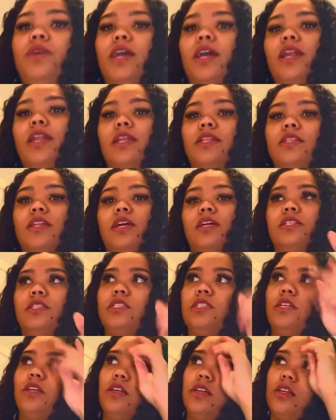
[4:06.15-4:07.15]
gotta let that
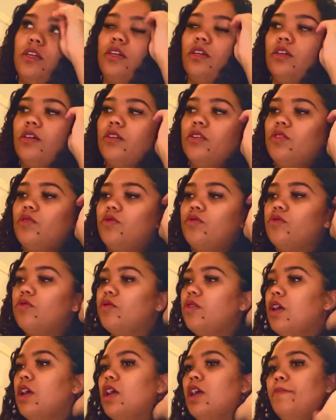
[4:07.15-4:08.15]
sear cook a
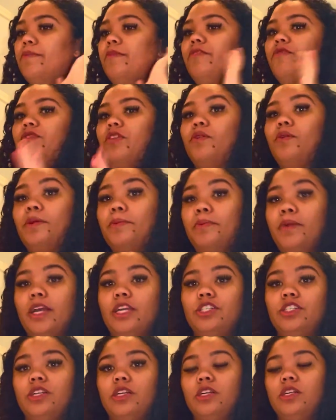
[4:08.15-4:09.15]
little before we
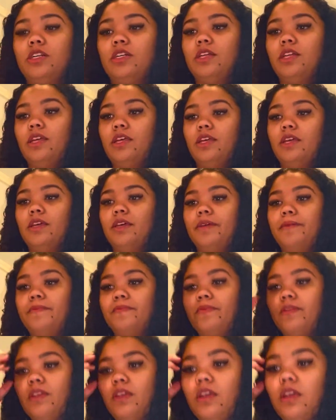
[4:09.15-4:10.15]
pressure cook it.
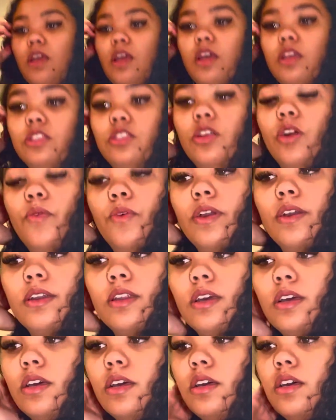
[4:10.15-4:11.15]
So we're
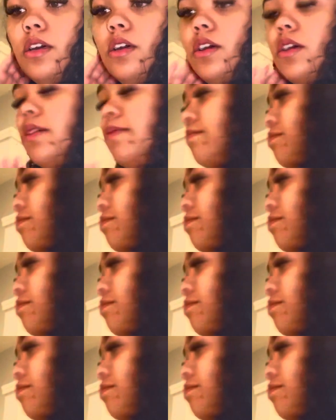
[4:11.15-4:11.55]
gonna